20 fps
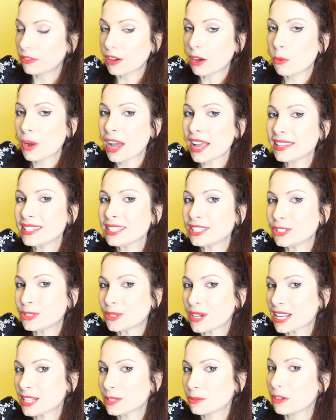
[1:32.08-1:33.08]
if I wear this
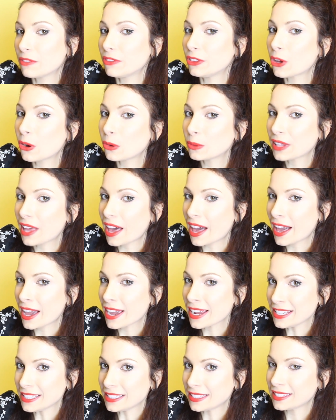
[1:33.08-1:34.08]
dress with no
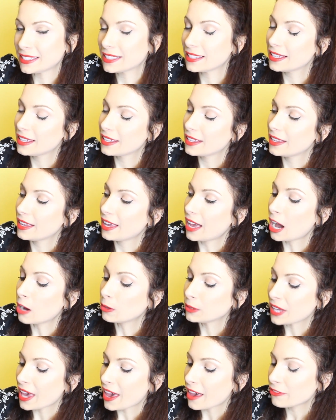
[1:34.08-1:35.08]
tights, I
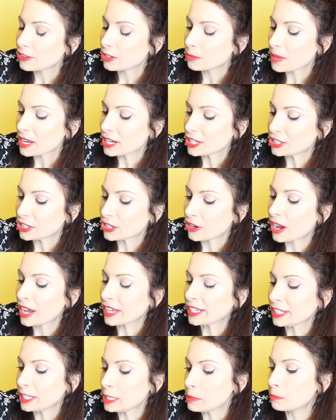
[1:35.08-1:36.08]
would have to make sure
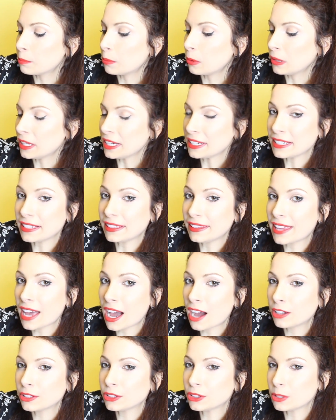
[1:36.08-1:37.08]
I keep pulling it
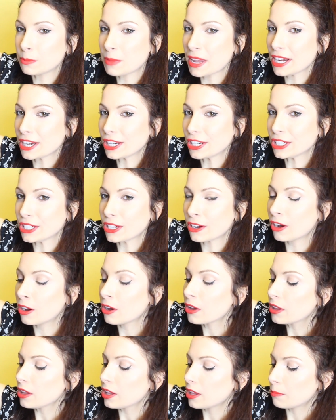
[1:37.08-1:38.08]
down to make
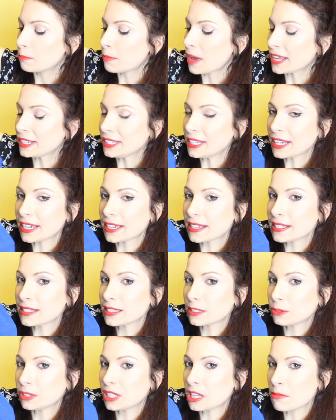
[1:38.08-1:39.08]
sure my
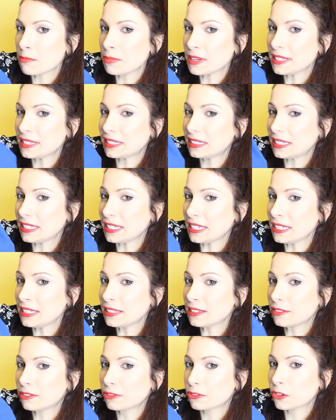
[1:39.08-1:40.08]
knickers wouldn't be
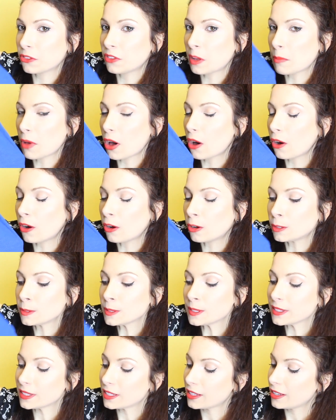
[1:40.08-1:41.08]
seen through them
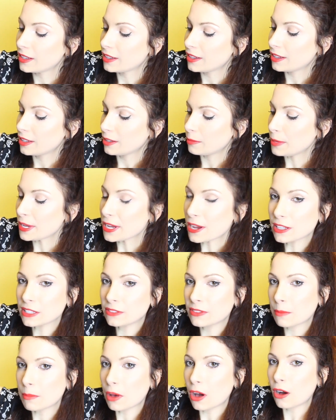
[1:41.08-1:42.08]
holes
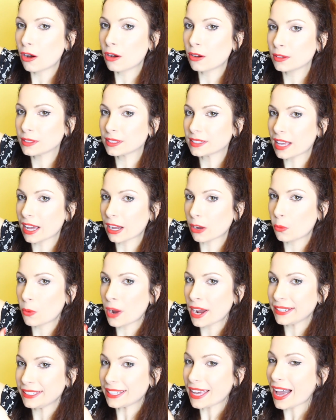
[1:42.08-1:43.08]
because them holes are
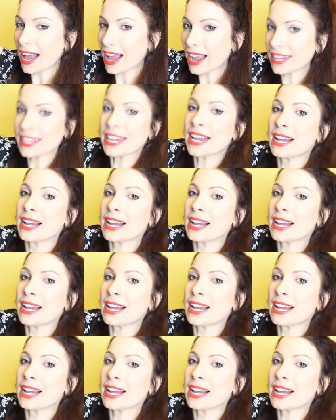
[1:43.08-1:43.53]
quite high